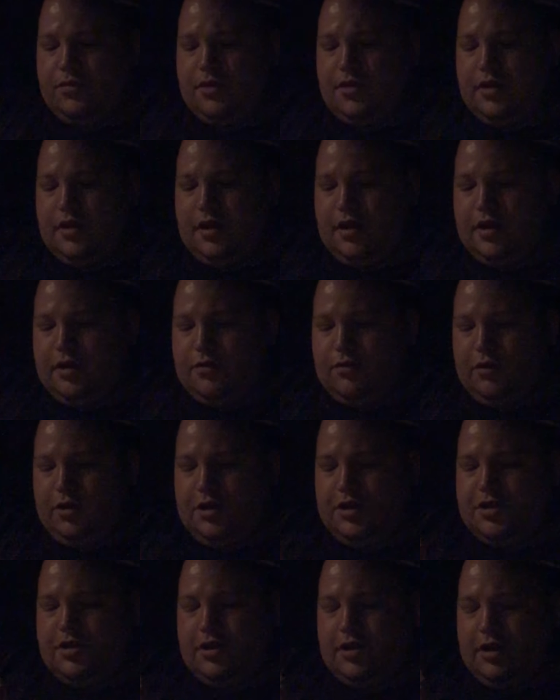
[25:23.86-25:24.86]
He had
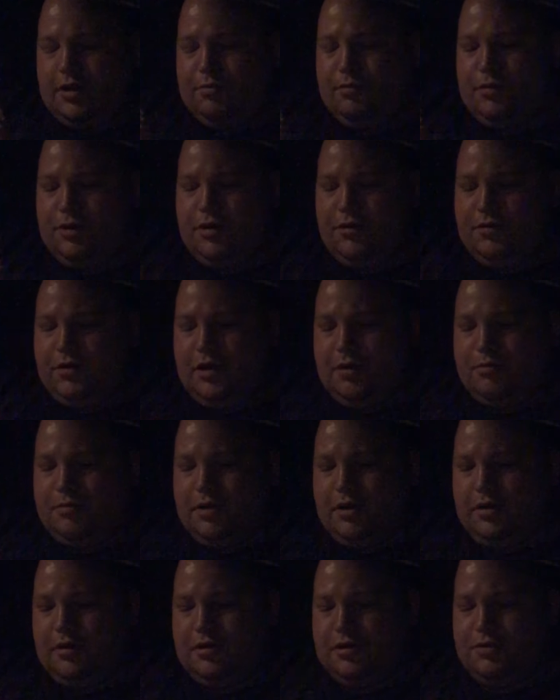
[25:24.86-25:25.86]
recently moved up
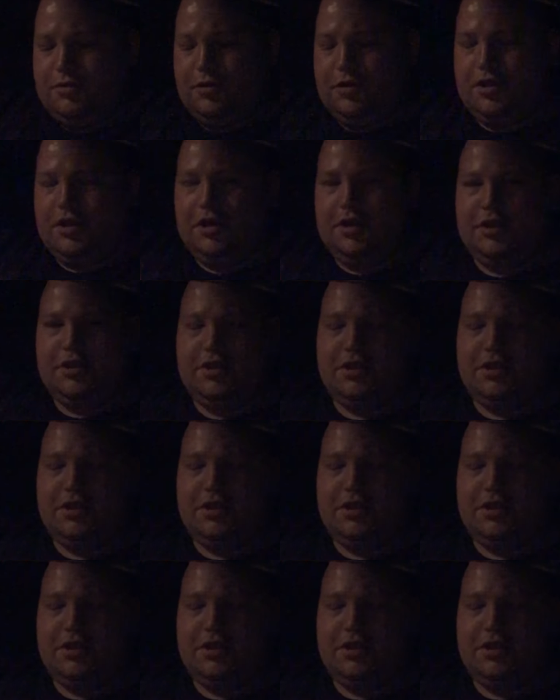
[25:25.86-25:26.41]
there, is what they had